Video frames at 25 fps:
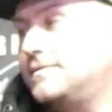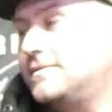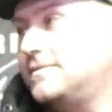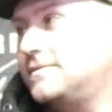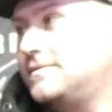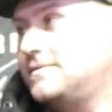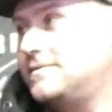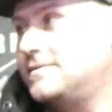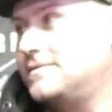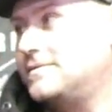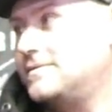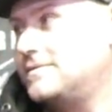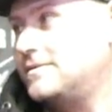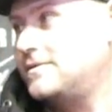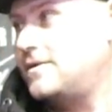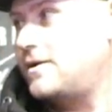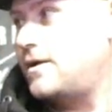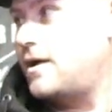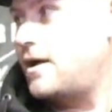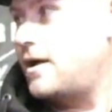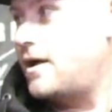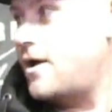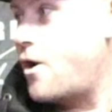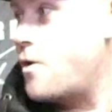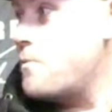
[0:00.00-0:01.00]
Oh
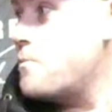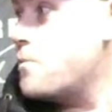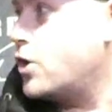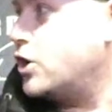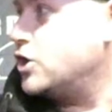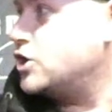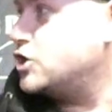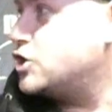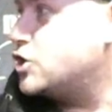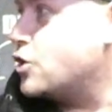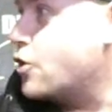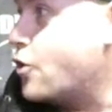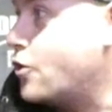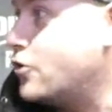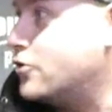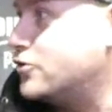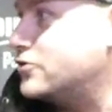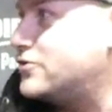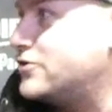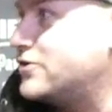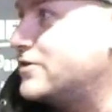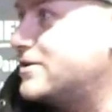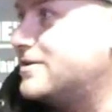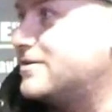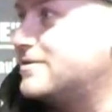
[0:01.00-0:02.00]
my god.
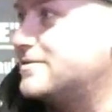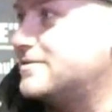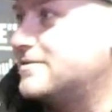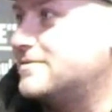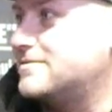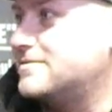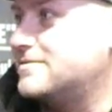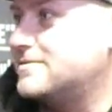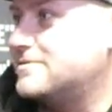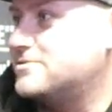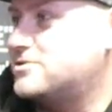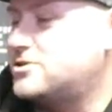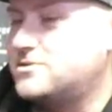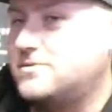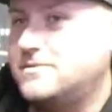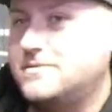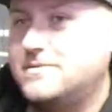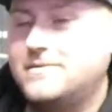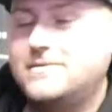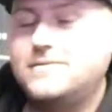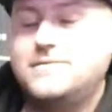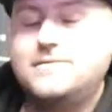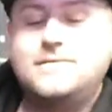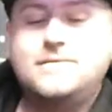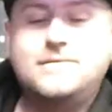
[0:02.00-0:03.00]
I know, mate. We're
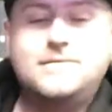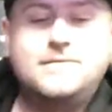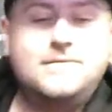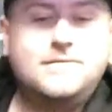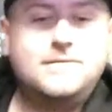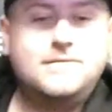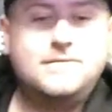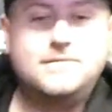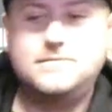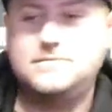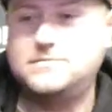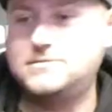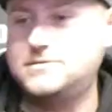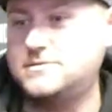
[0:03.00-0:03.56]
fucking minted.